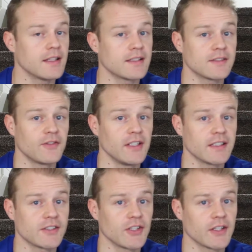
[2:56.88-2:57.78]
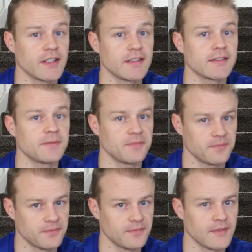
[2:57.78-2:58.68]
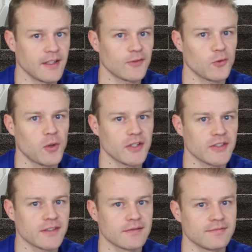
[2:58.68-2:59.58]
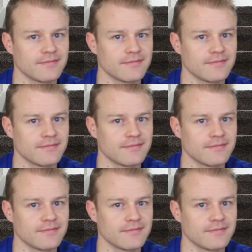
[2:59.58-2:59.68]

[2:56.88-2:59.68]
This is Fitness Junkies. Thanks for watching.